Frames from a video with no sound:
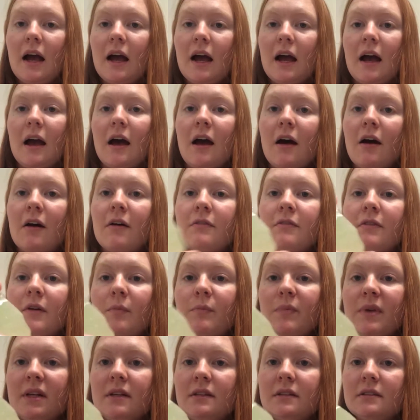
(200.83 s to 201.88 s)
I have a
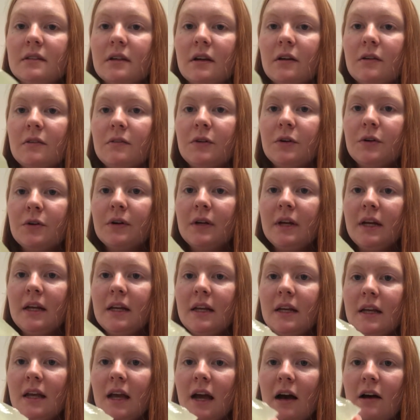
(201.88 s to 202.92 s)
piece of
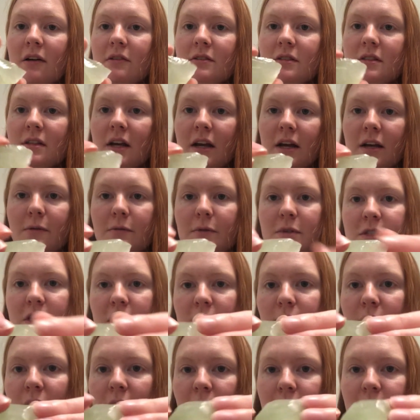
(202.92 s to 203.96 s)
green calcite which I
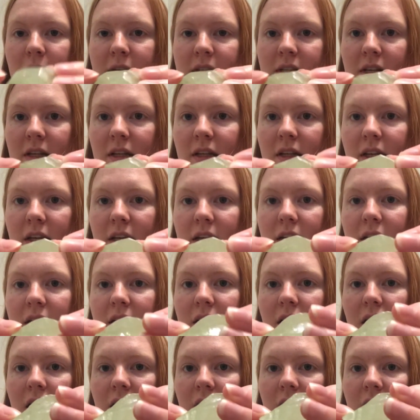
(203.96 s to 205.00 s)
bought recently
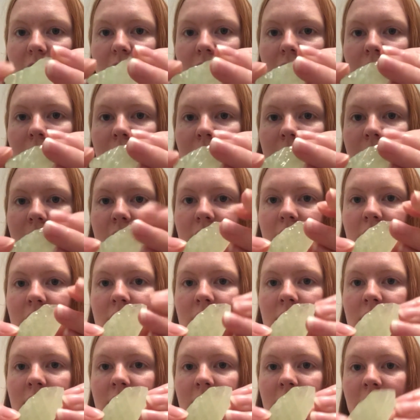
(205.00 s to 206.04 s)
and I am
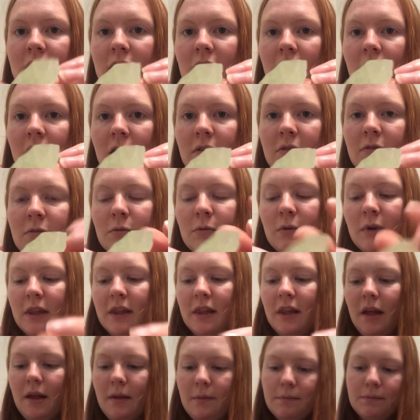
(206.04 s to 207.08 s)
in love
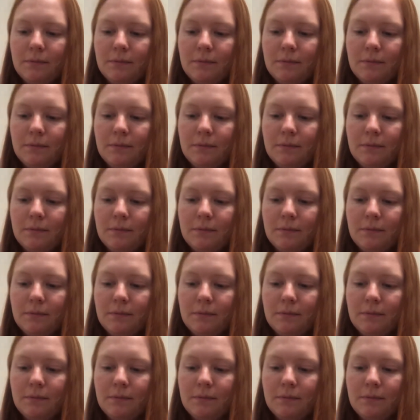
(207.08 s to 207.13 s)
with it.